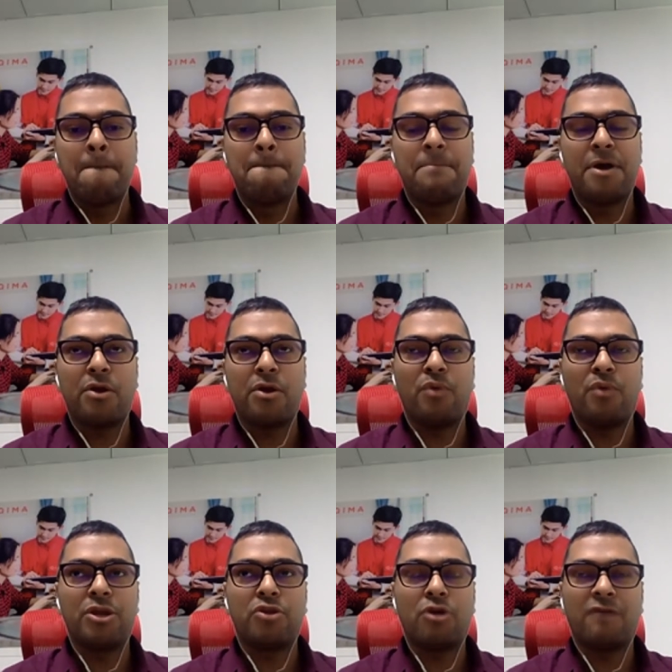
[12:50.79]
But when
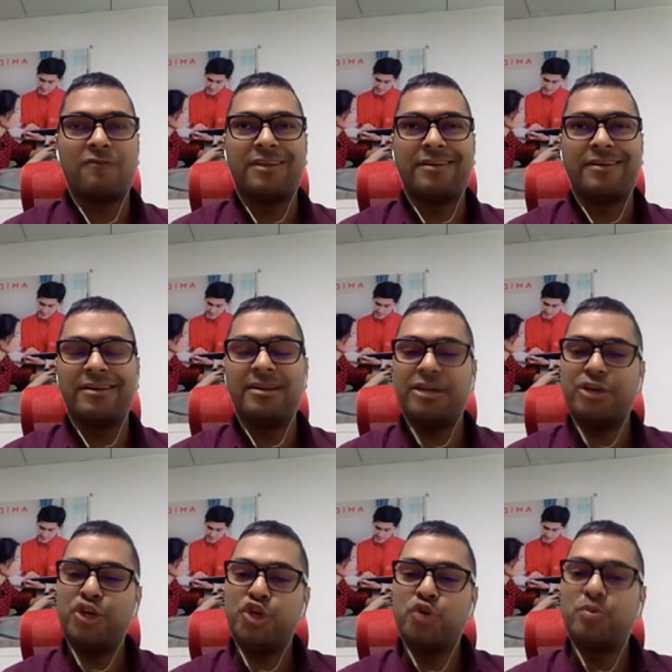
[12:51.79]
you talk of the real
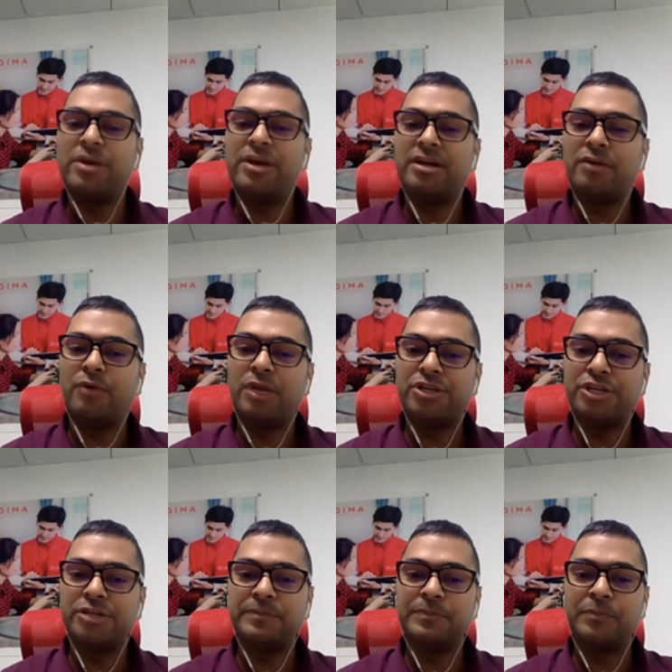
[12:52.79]
human
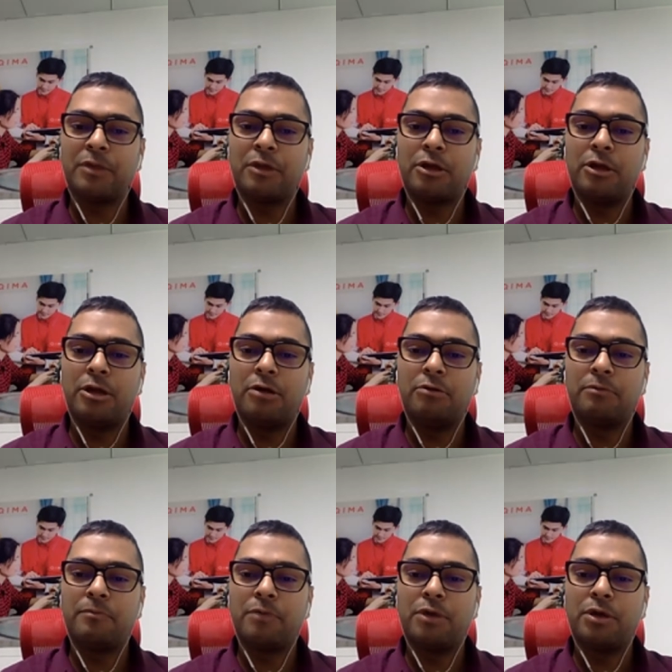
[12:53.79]
intervention, you know,
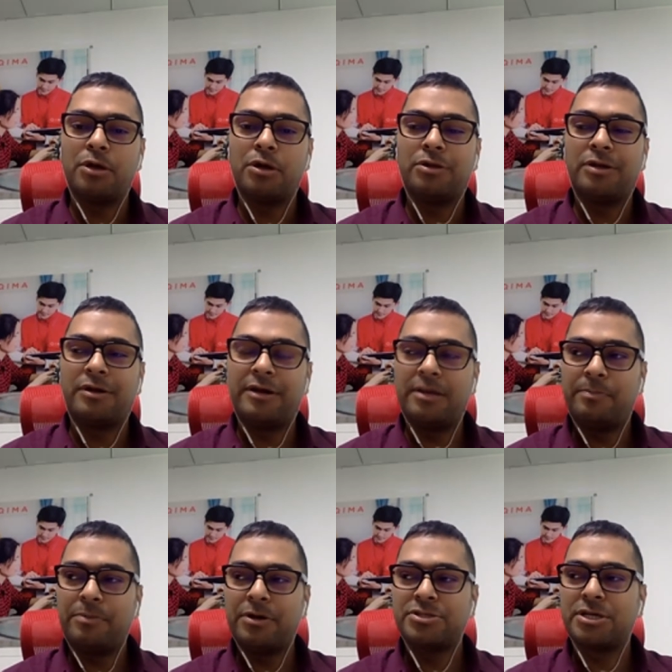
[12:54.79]
the real
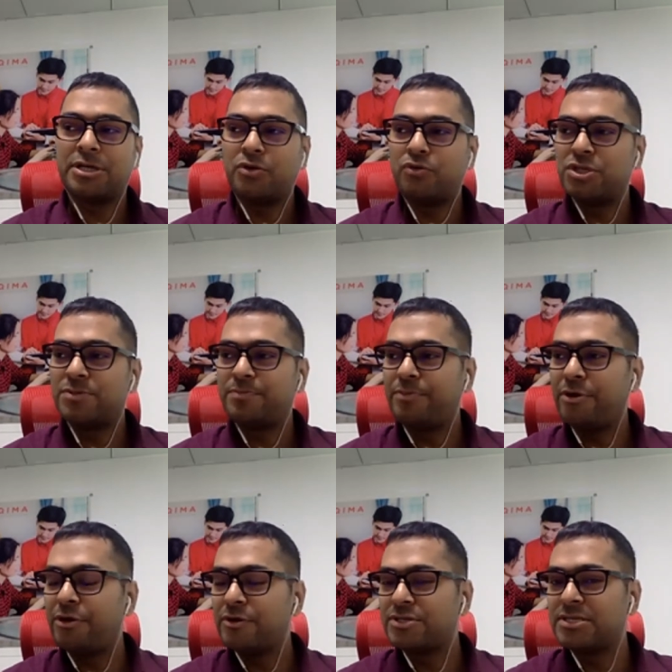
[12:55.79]
person who is
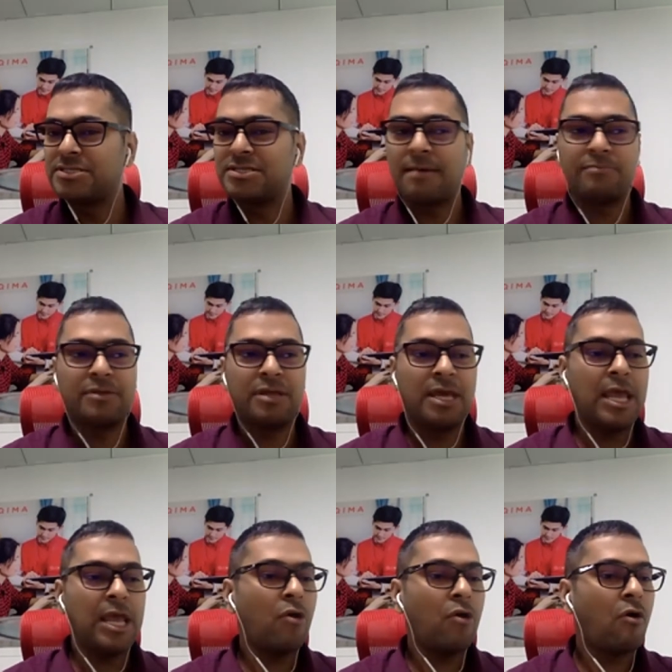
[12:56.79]
producing
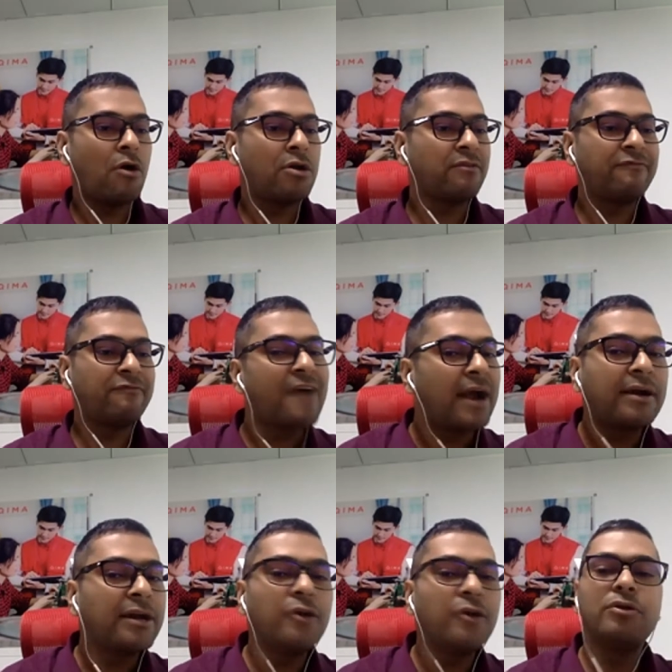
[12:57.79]
something or the
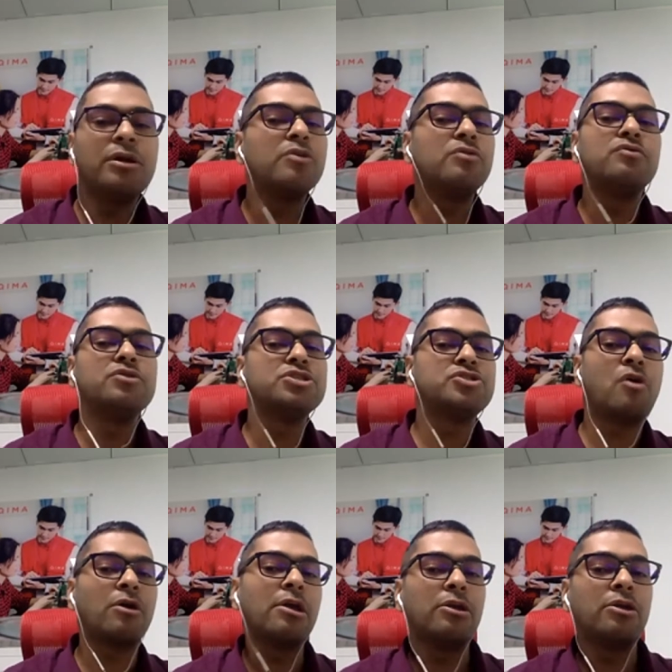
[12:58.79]
factory owner who is
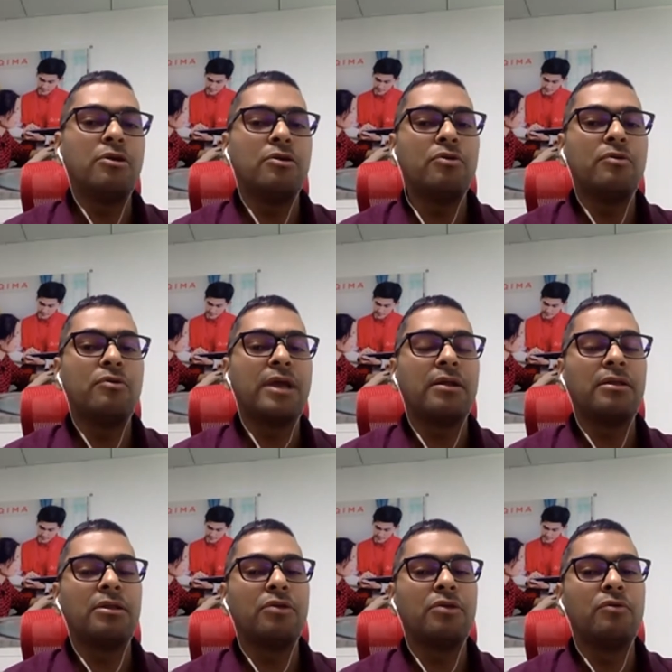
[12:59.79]
talking to you to get
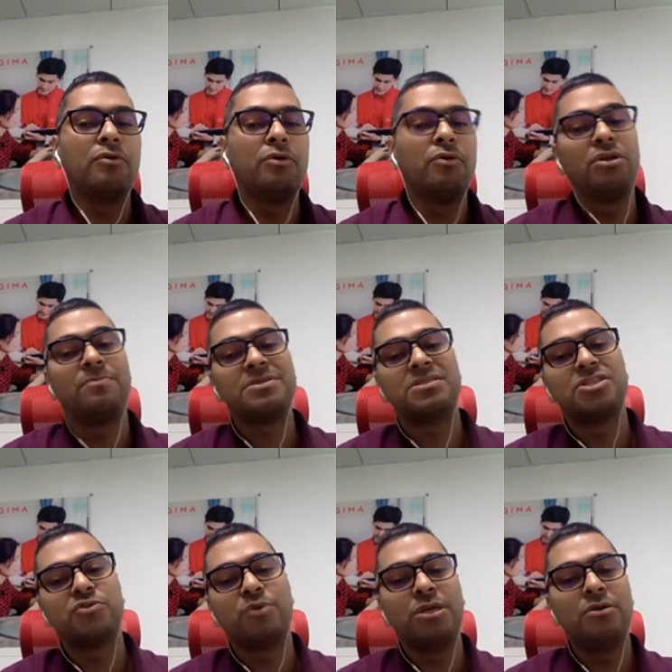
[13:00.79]
to do the
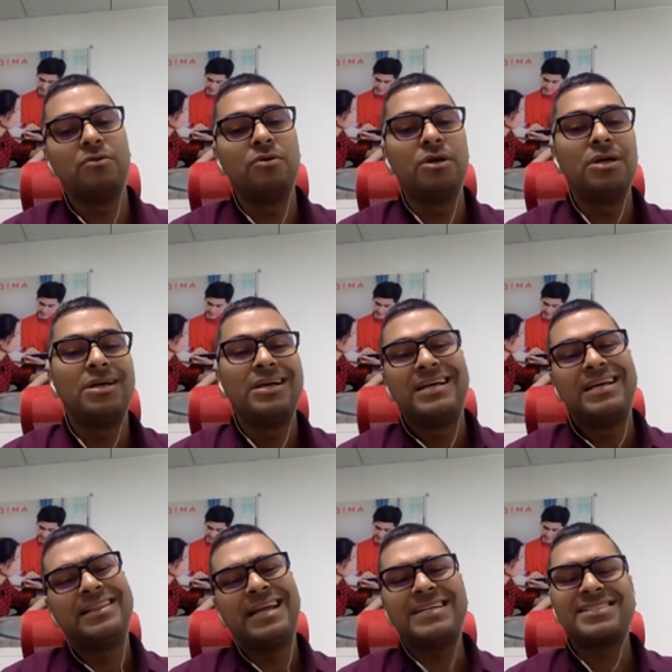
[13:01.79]
business with you,
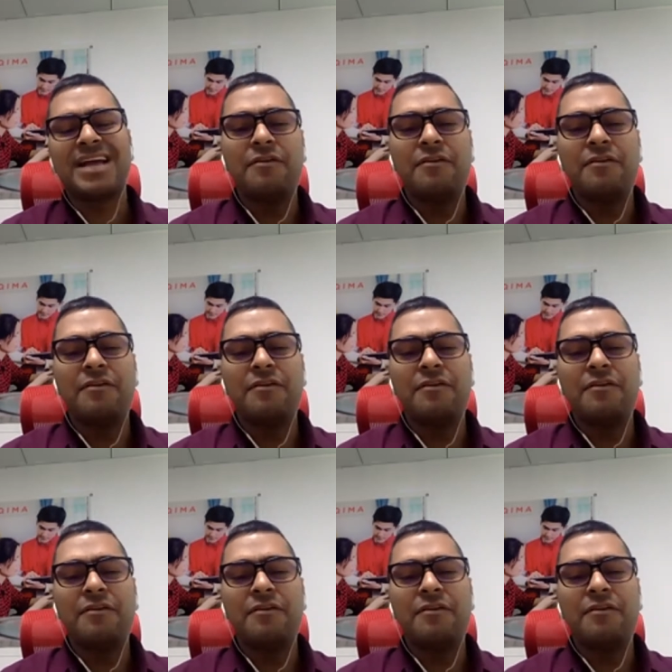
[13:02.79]
that's kind of